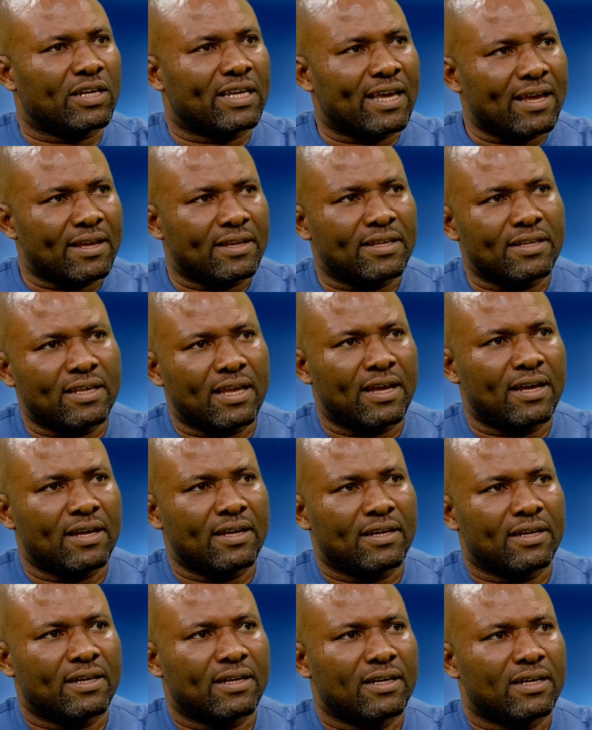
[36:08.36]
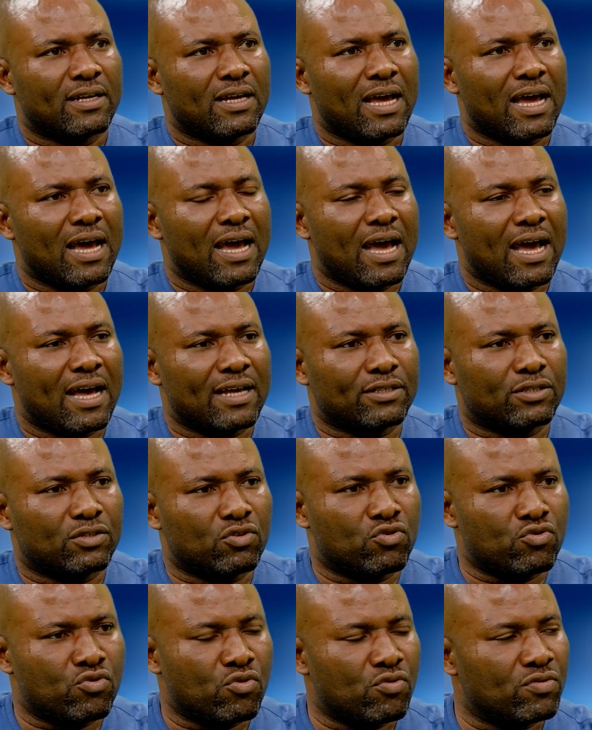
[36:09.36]
Kenya has
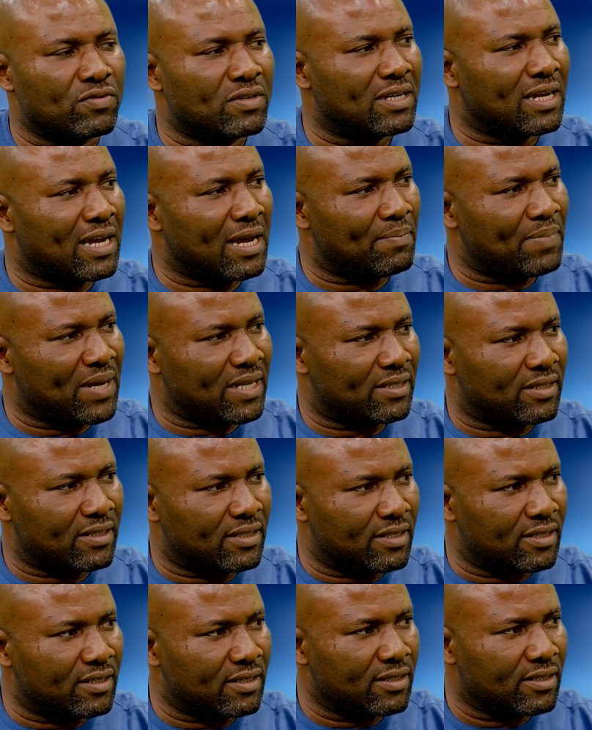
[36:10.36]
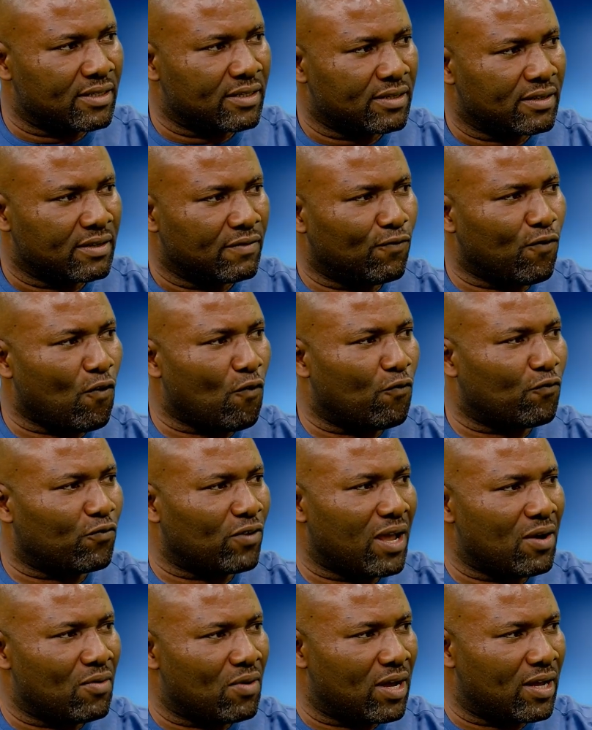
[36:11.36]
grown the capacity for
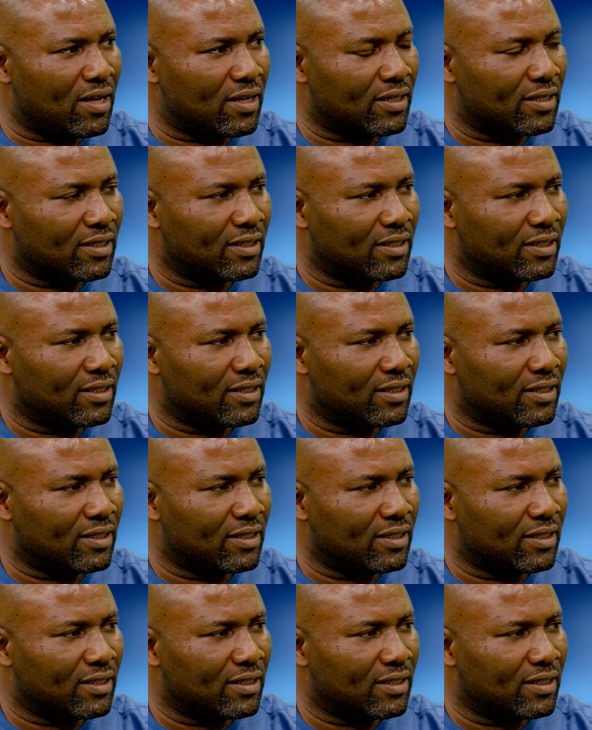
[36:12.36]
flour.